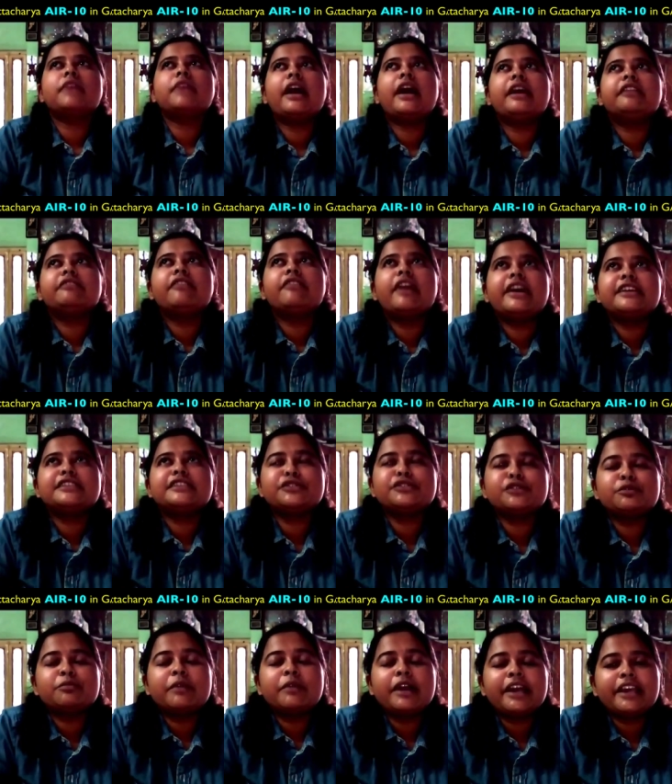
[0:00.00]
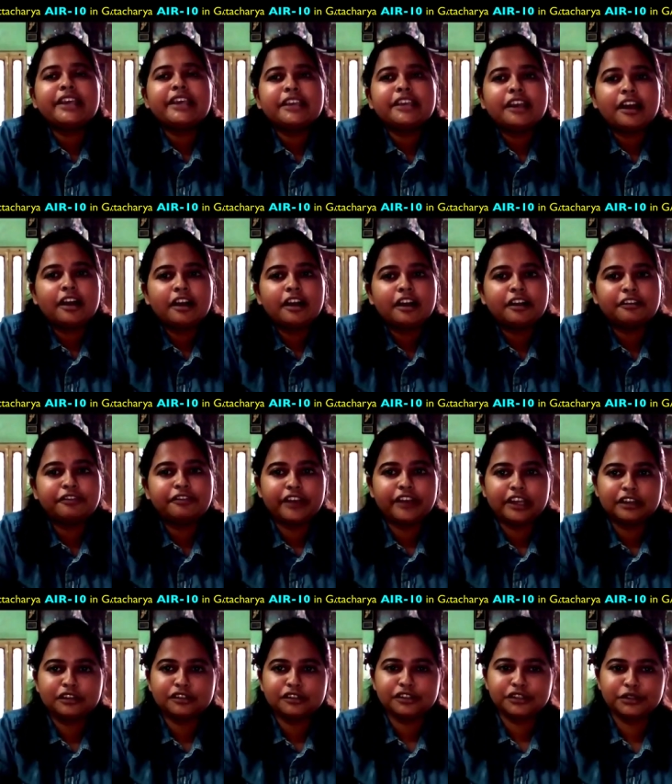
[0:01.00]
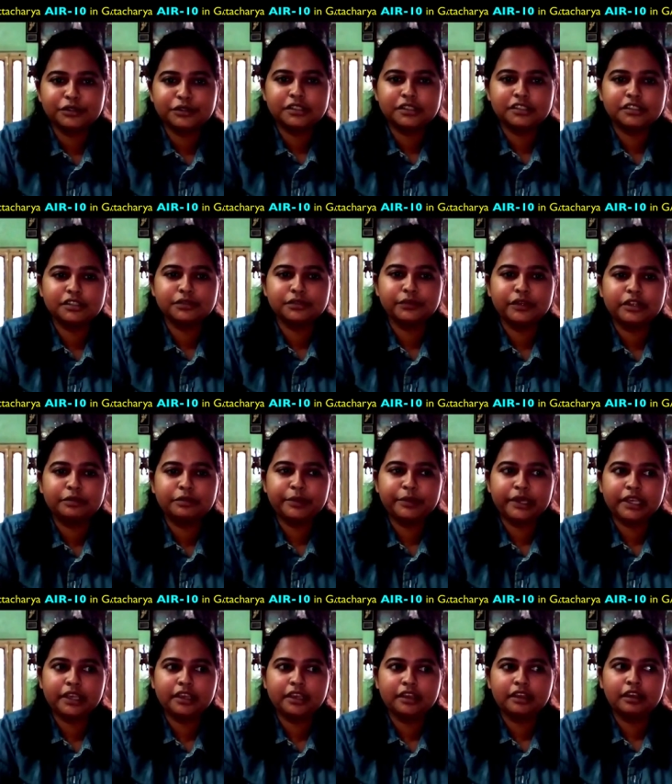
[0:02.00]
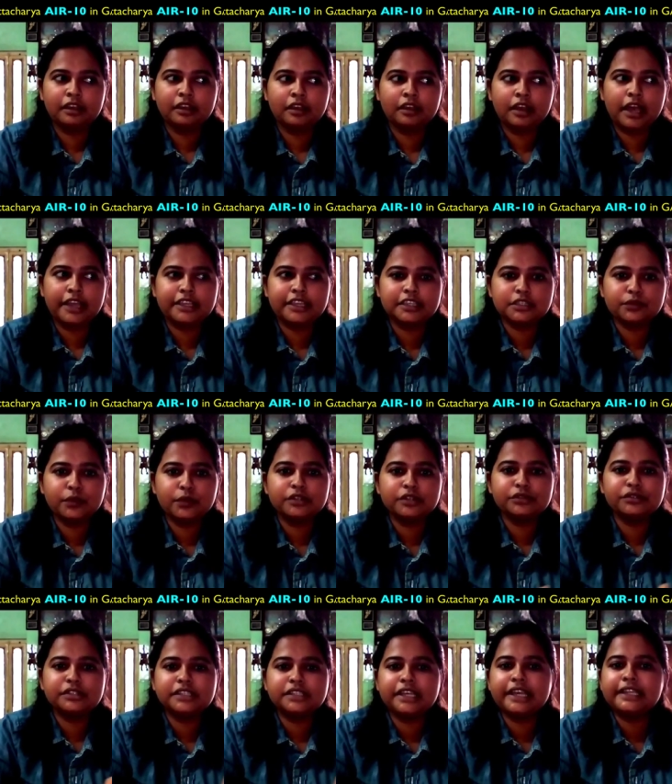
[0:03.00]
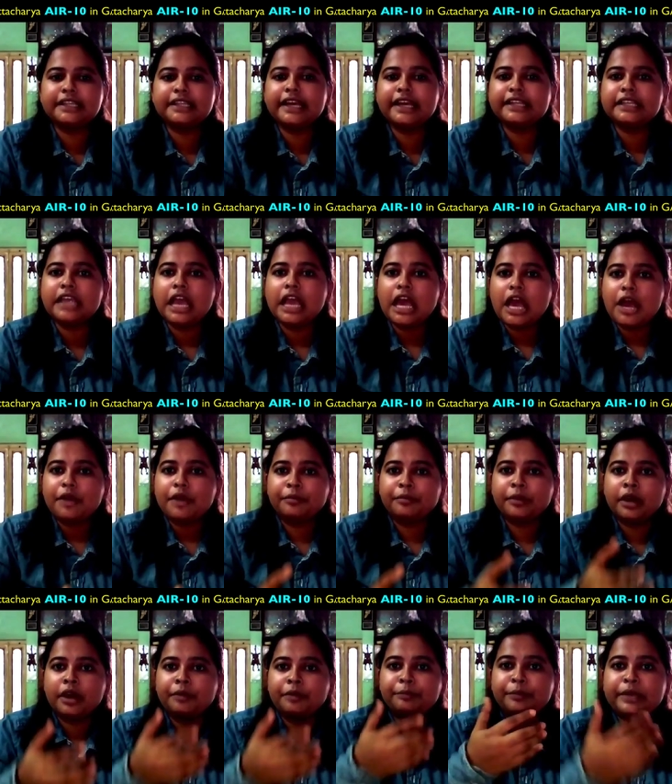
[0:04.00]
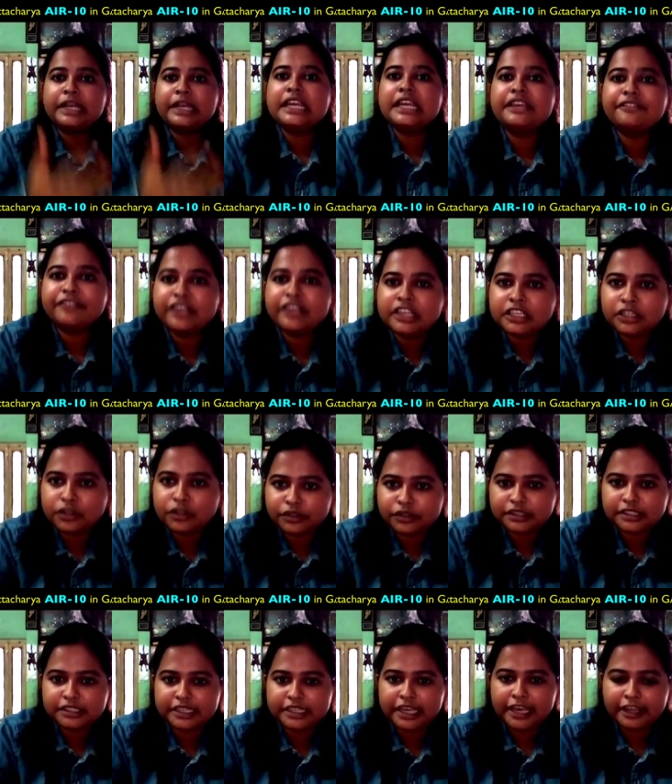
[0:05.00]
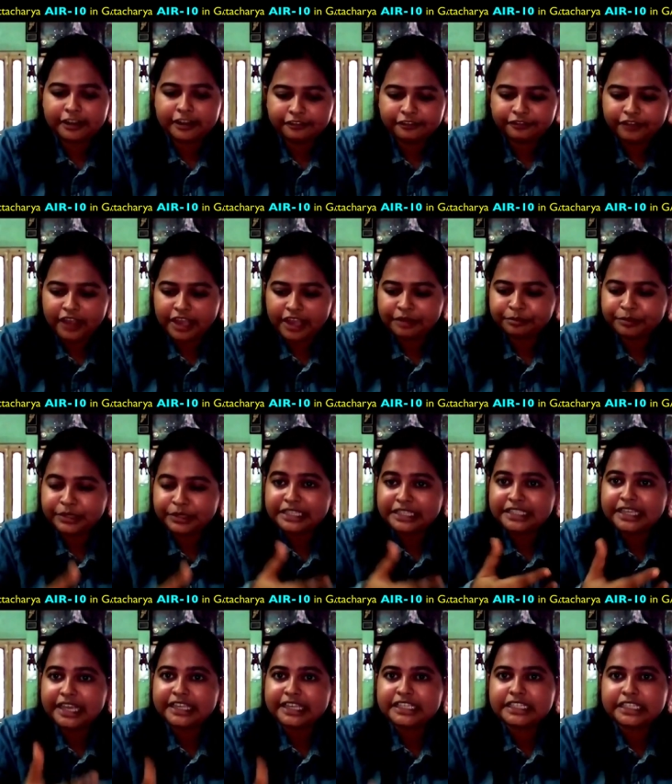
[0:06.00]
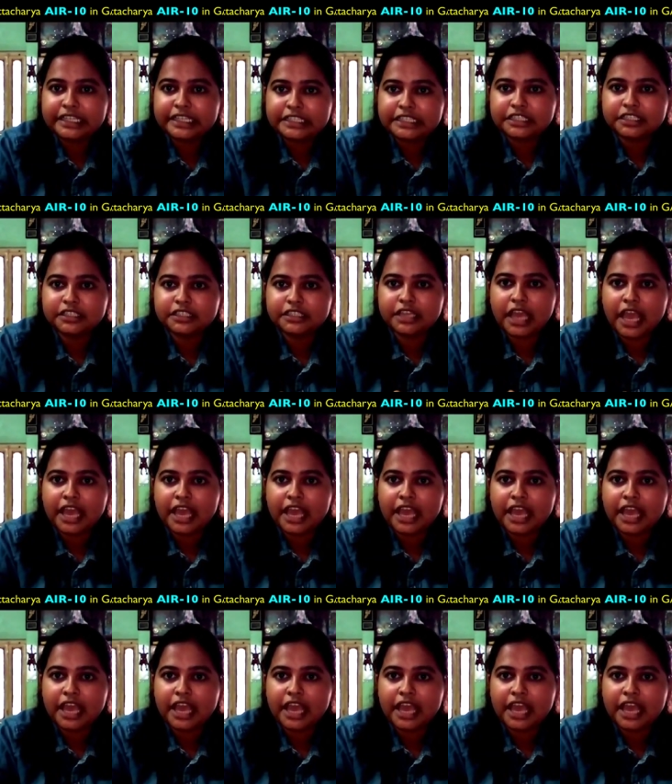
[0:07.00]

advice to my uh, fellow students will be, uh, I just want to say that uh, believe in yourself and be dedicated